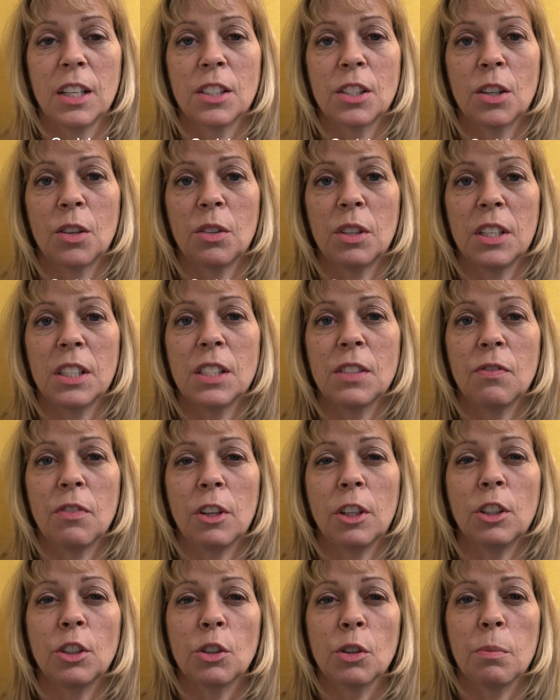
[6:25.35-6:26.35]
So this
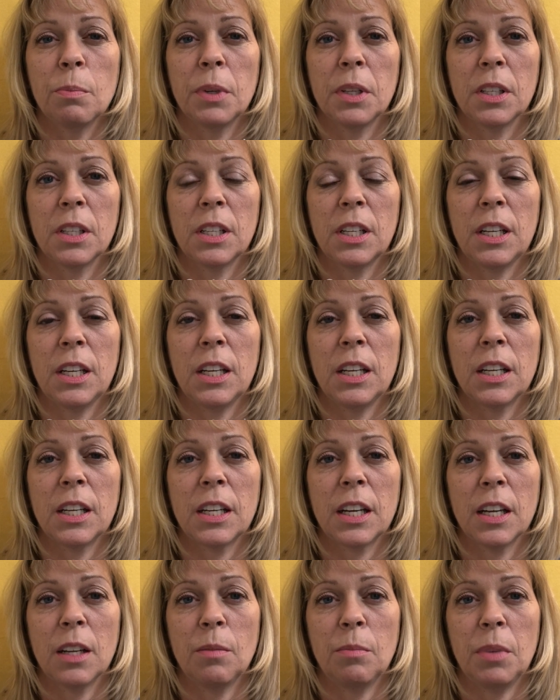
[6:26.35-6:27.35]
vulnerability
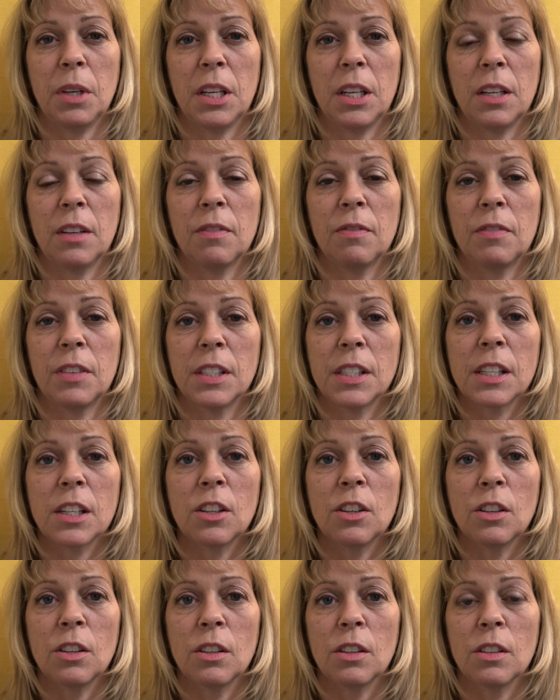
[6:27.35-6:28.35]
can be
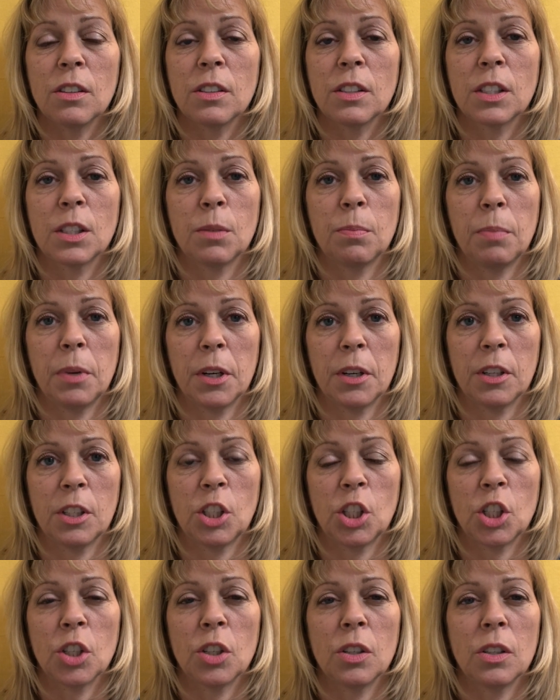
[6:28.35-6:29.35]
physical,
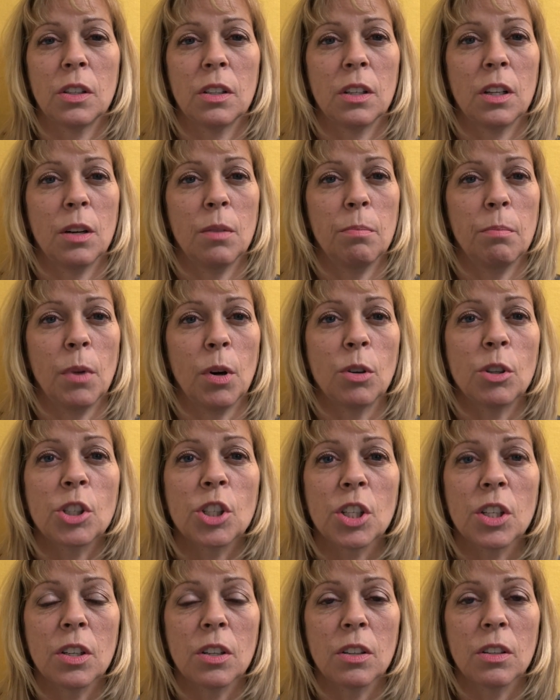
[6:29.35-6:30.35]
spiritual,
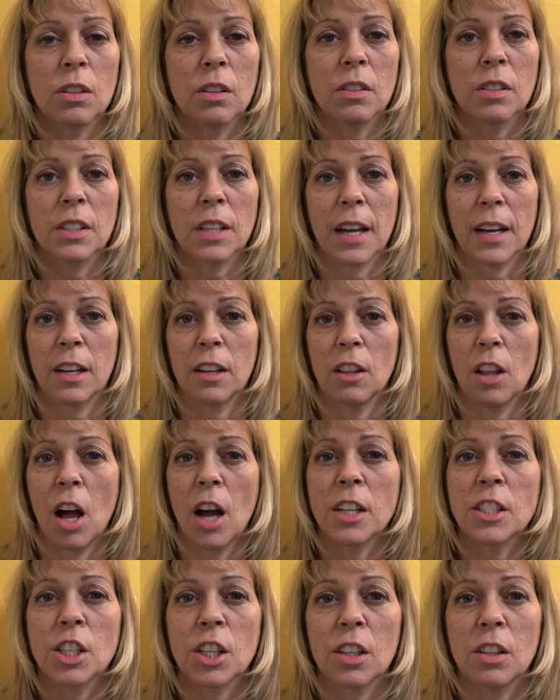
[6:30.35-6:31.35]
emotional,
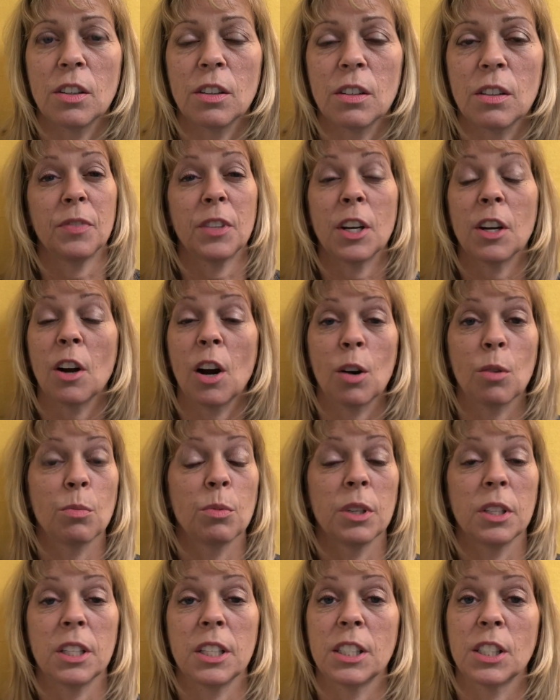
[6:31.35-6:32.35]
psychological. There are
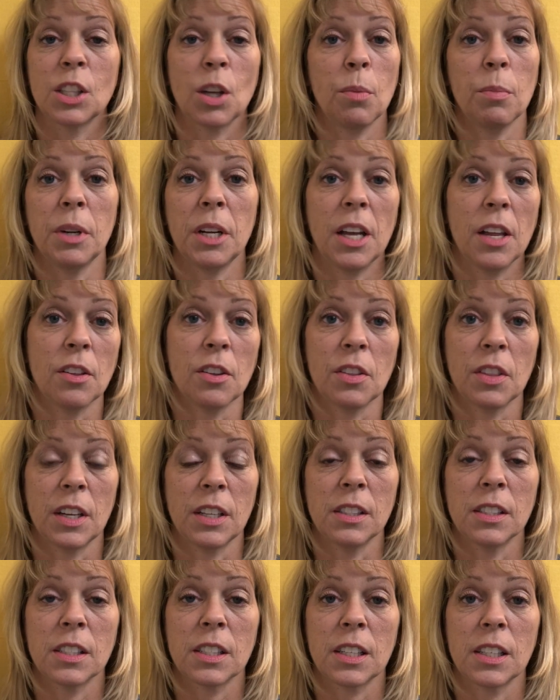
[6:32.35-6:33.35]
really so many other
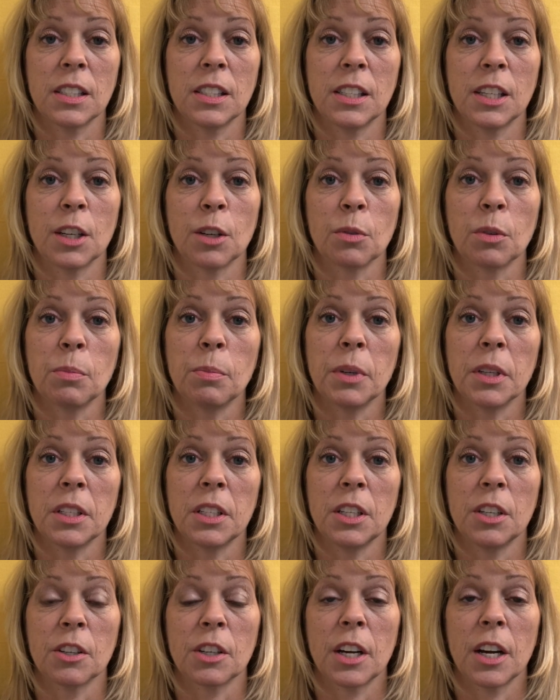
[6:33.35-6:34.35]
things to consider when
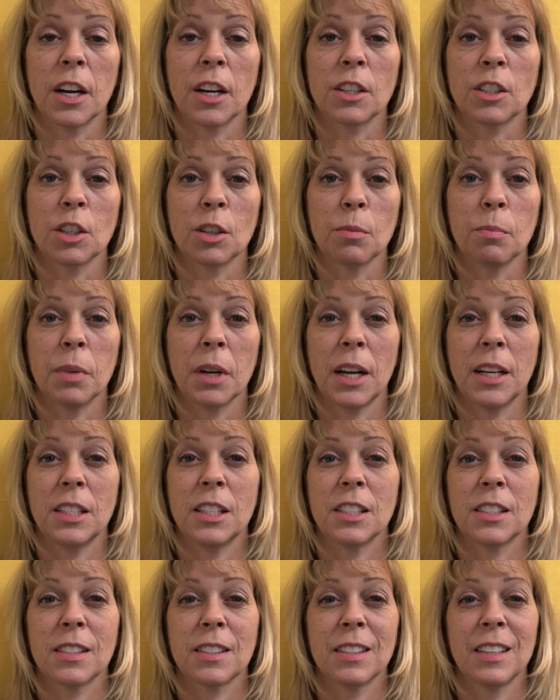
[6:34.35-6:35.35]
building your character, but
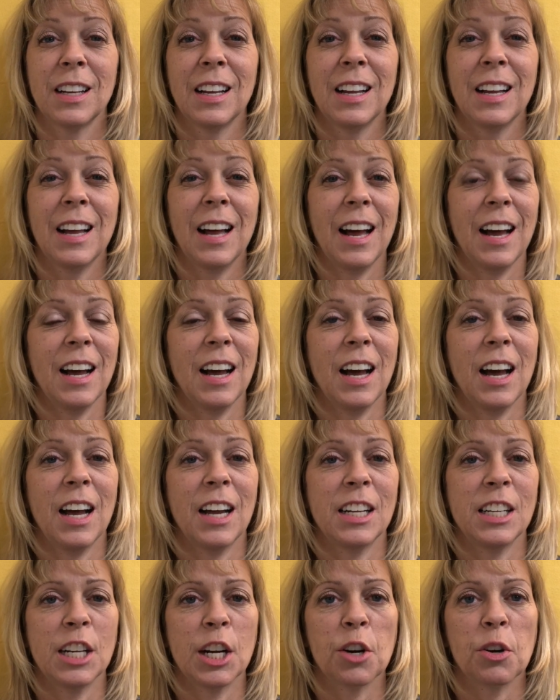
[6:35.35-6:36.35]

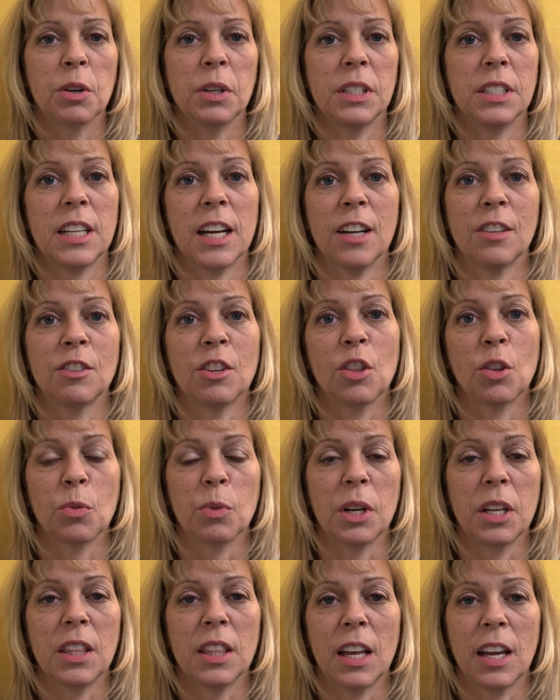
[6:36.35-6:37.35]
I narrowed it down to
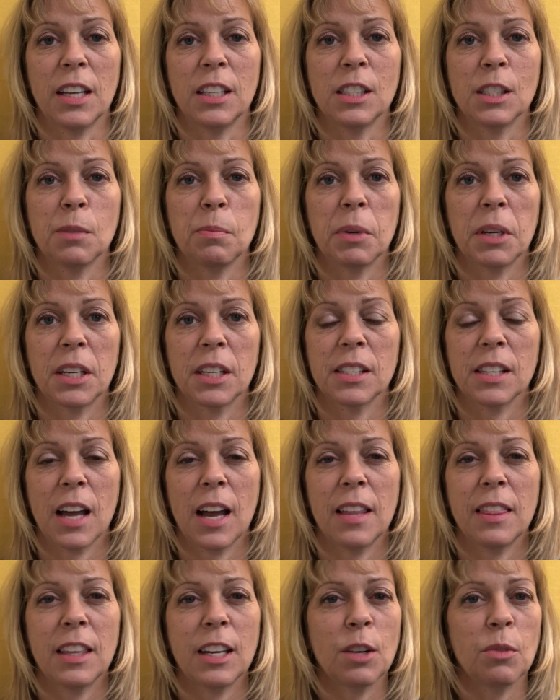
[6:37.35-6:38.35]
3 things because
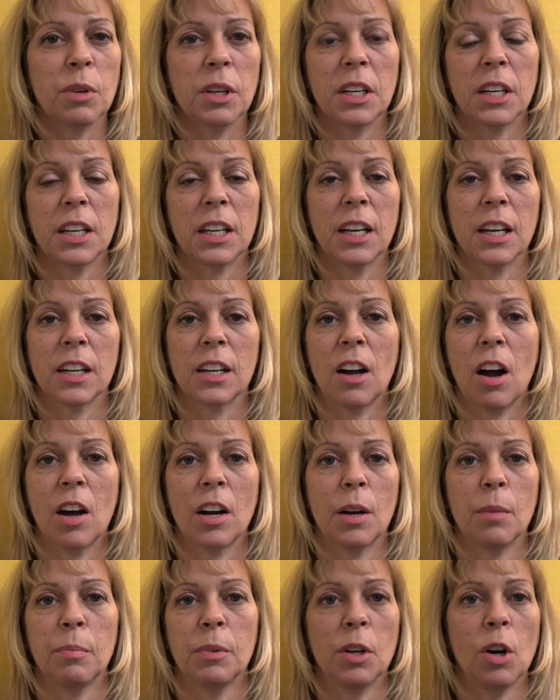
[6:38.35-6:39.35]
I think we can get caught
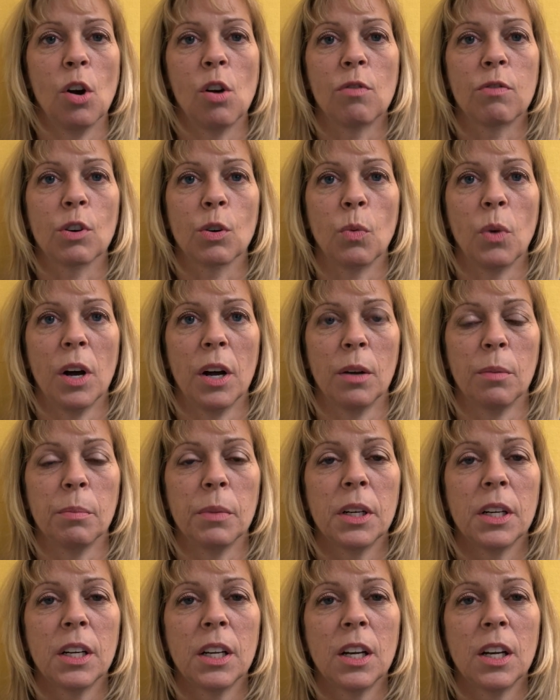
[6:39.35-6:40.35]
up in overwhelm
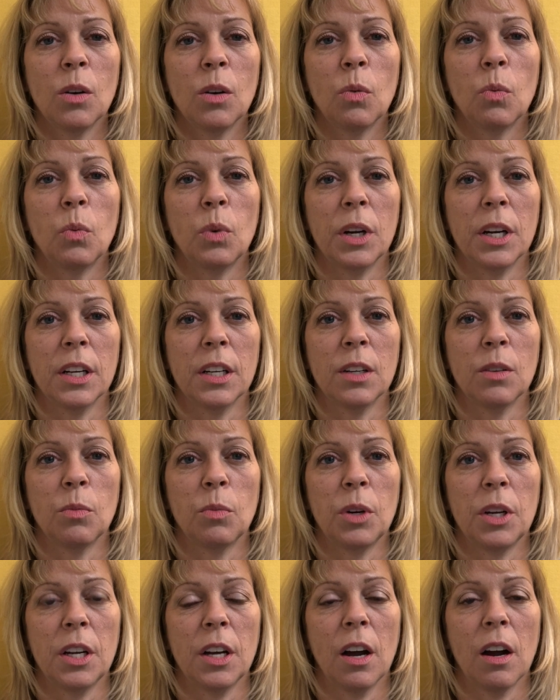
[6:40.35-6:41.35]
when
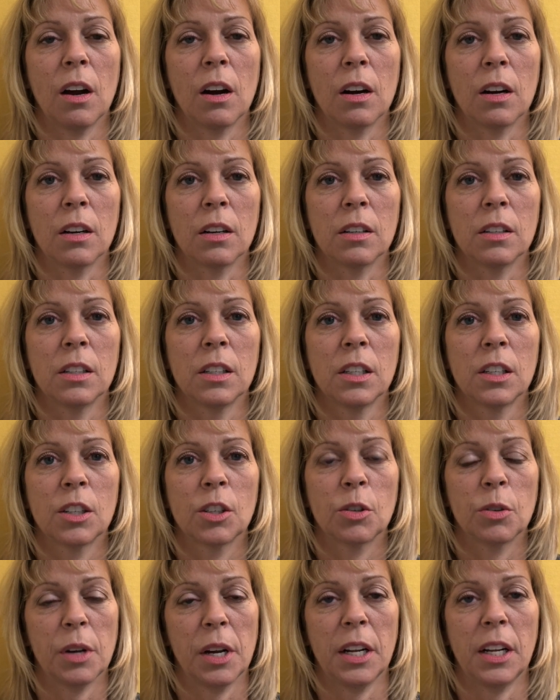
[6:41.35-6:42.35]
we are
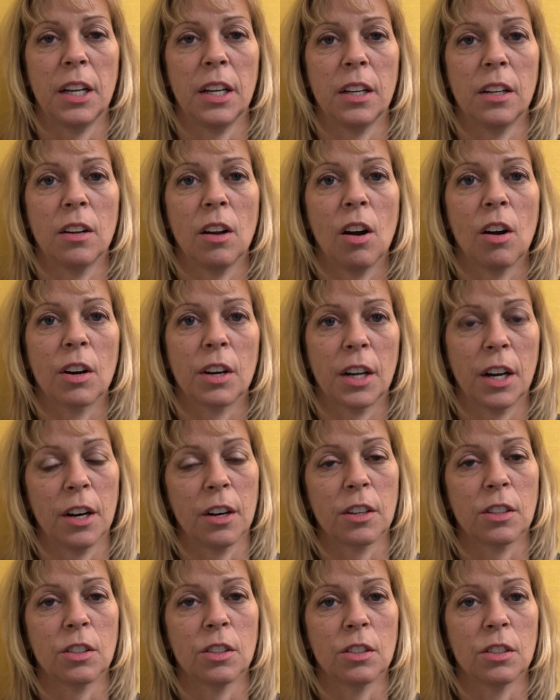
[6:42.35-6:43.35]
creating our
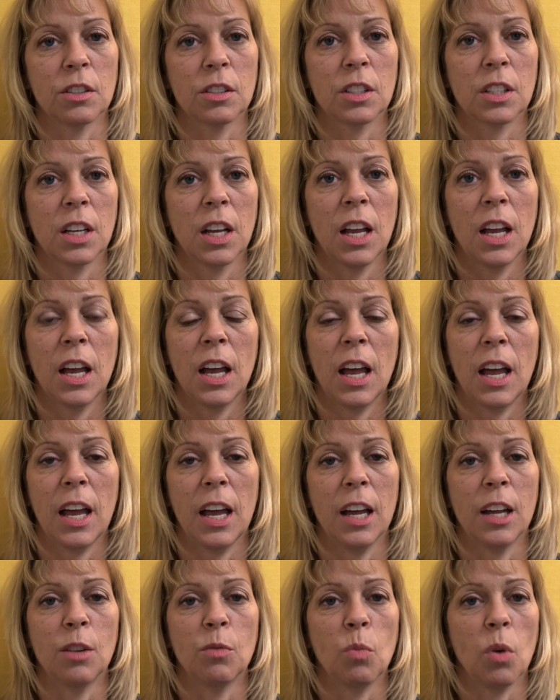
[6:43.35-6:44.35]
characters
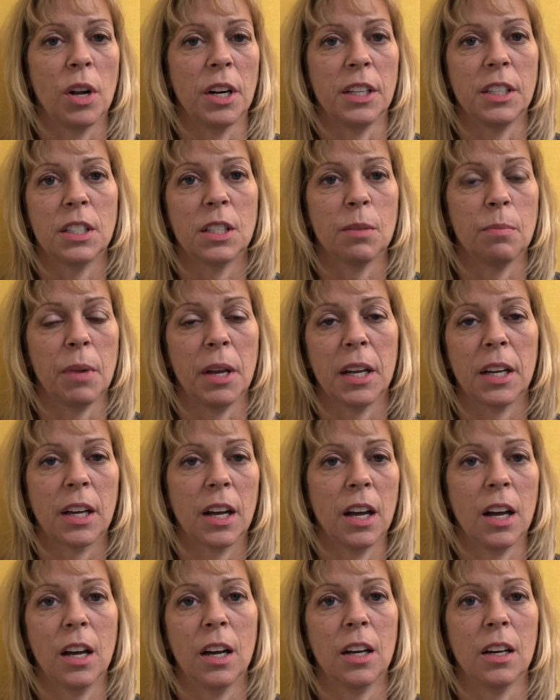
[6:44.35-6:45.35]
and wanting to make
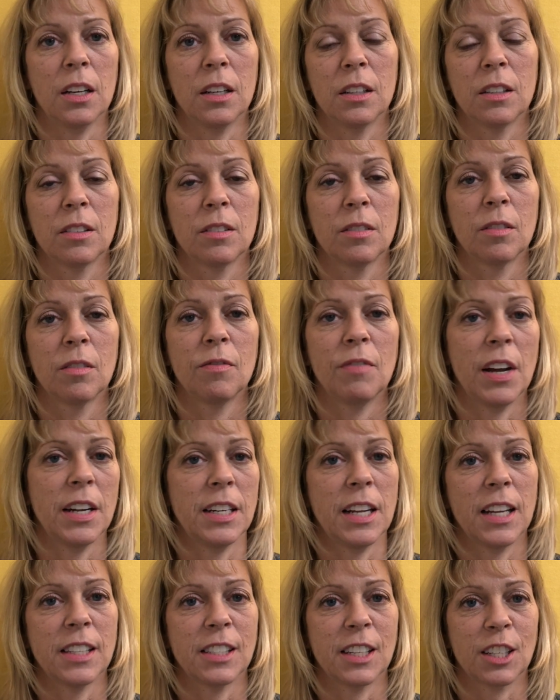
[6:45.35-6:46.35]
a
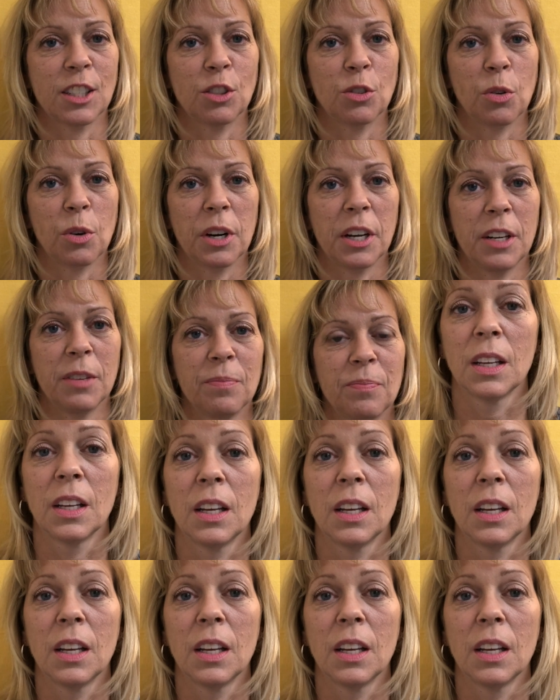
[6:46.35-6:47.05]
fantastic story.